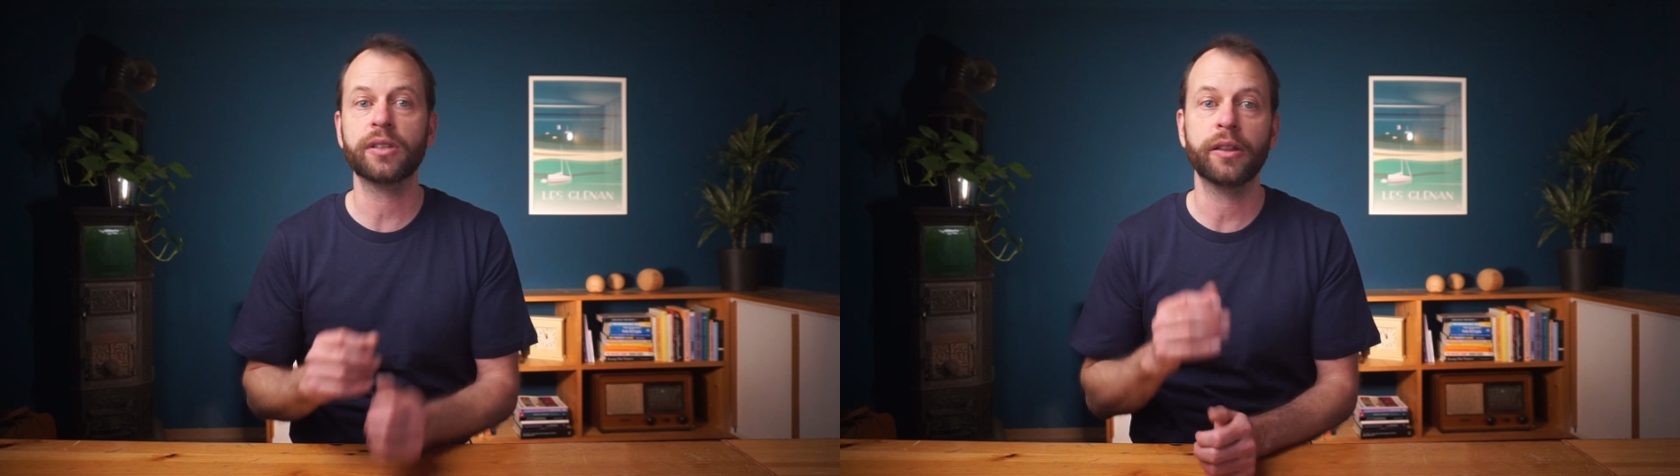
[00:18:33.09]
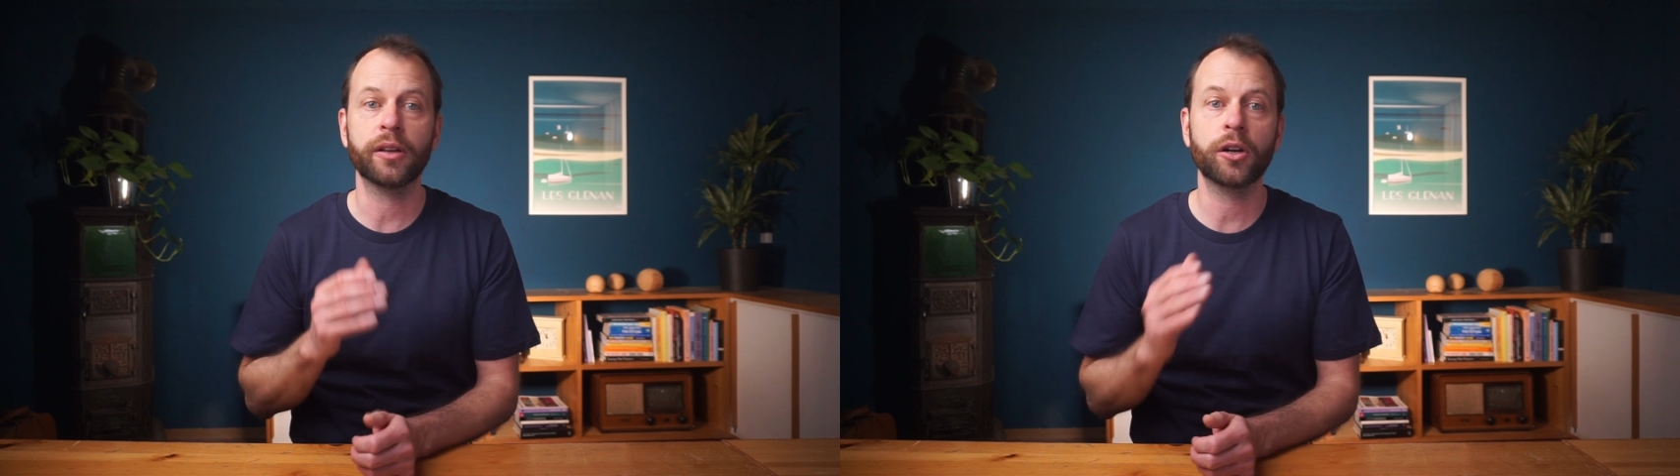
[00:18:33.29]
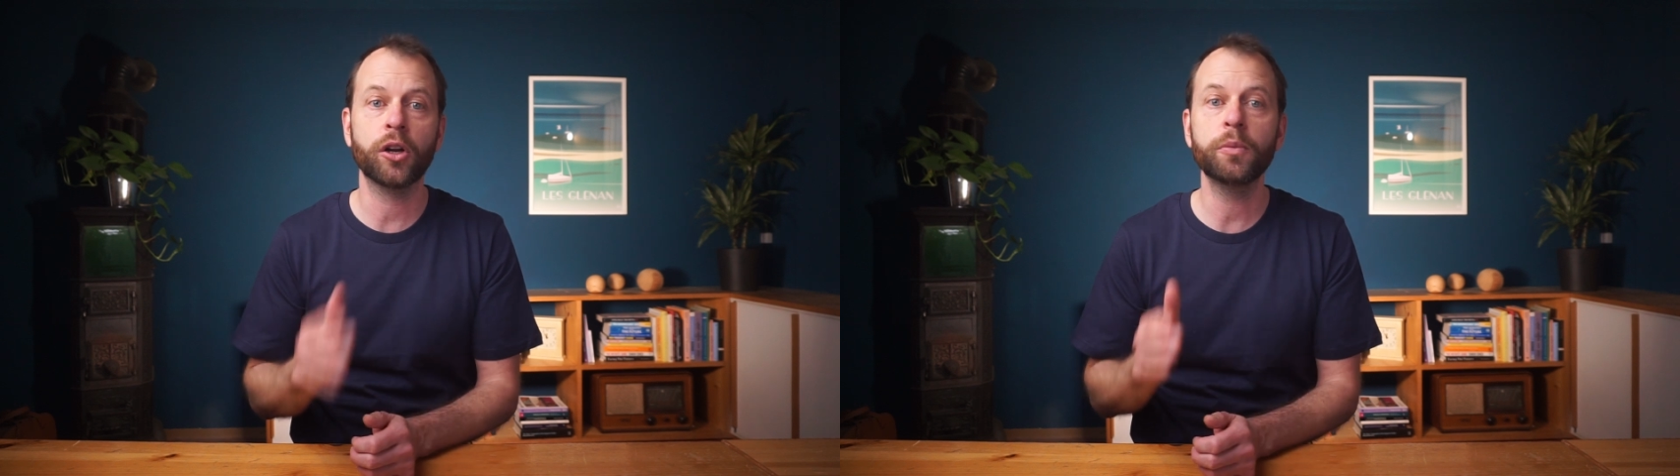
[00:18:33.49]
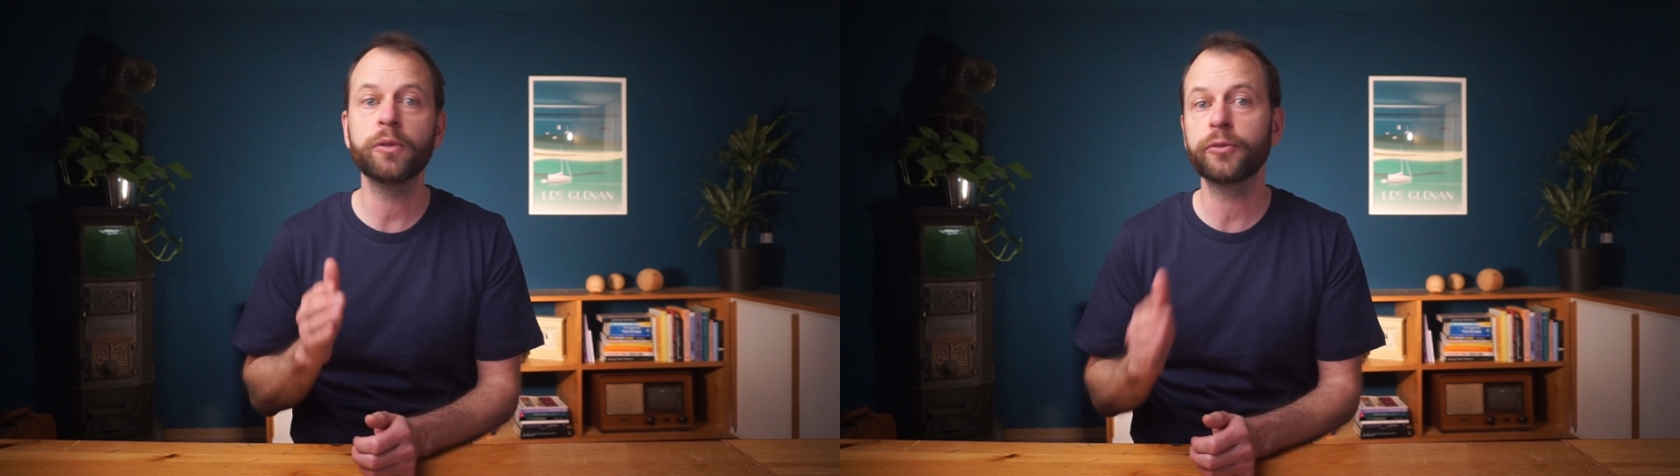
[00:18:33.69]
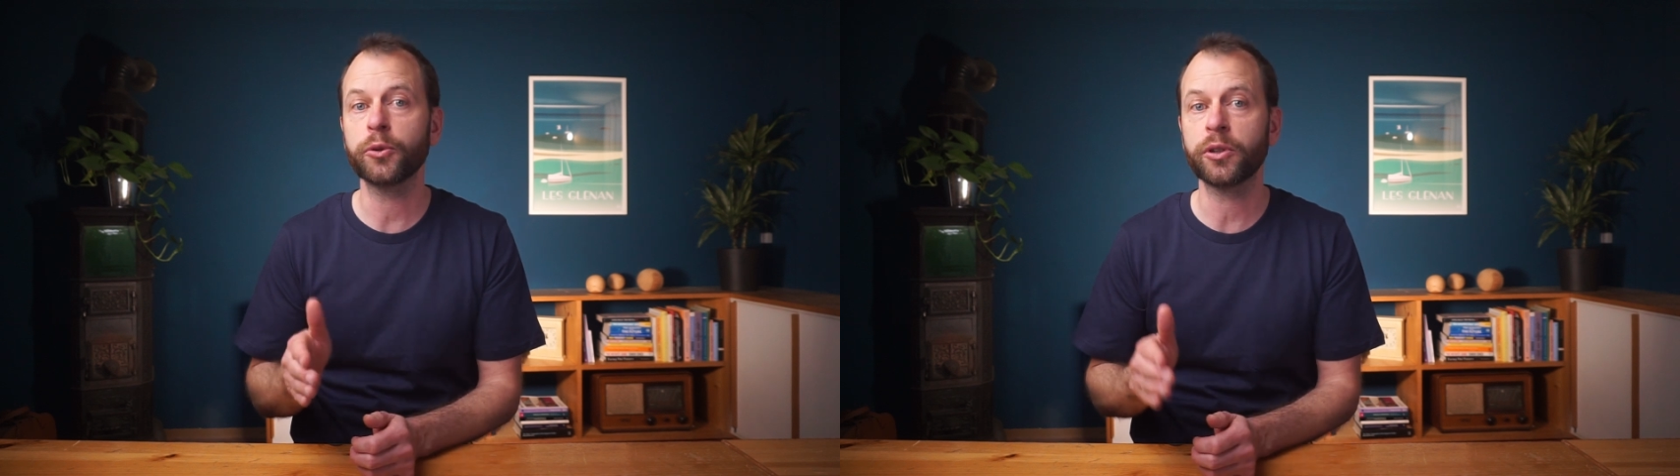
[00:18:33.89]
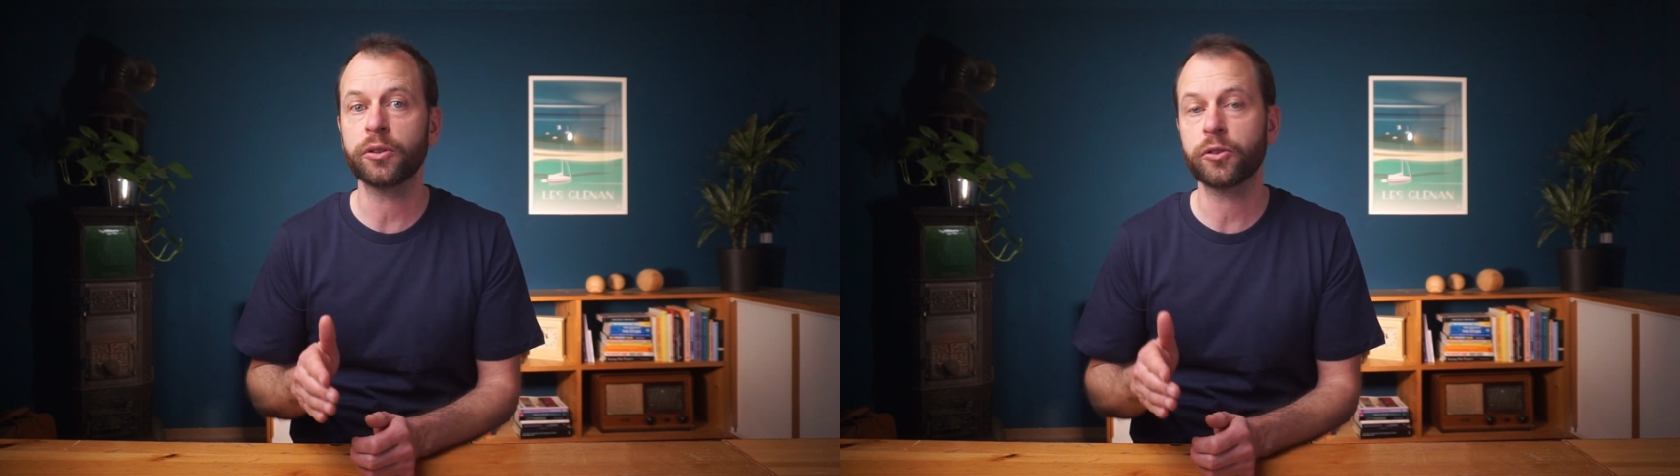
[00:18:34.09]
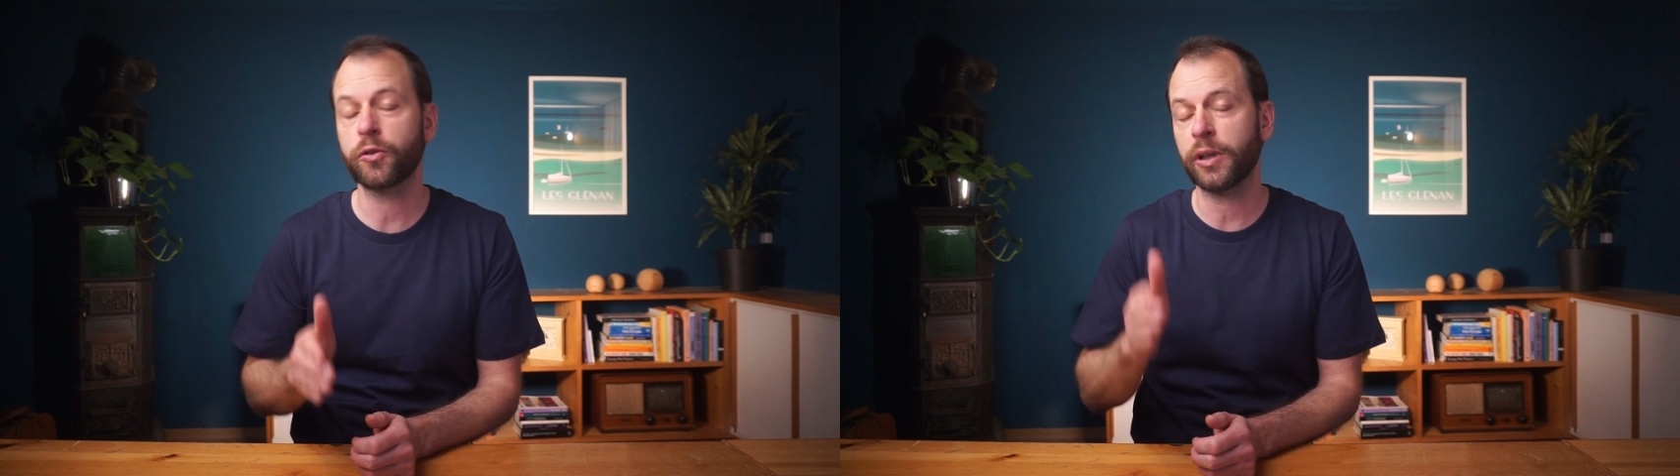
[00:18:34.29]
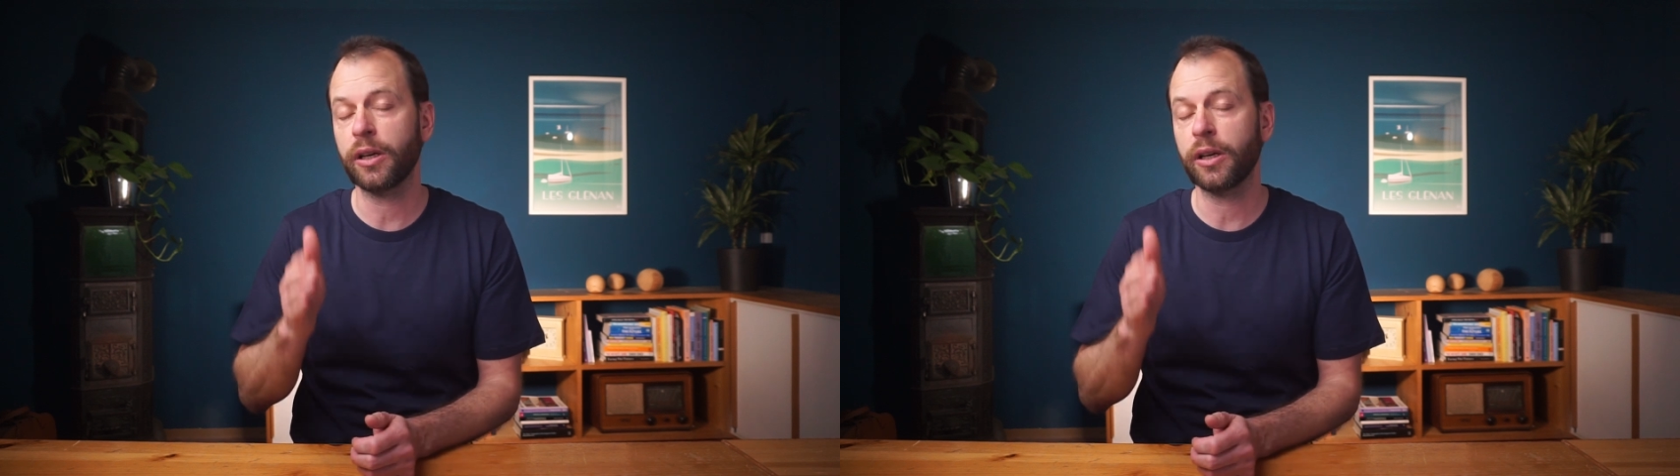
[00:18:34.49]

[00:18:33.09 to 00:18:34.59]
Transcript: in the global food industry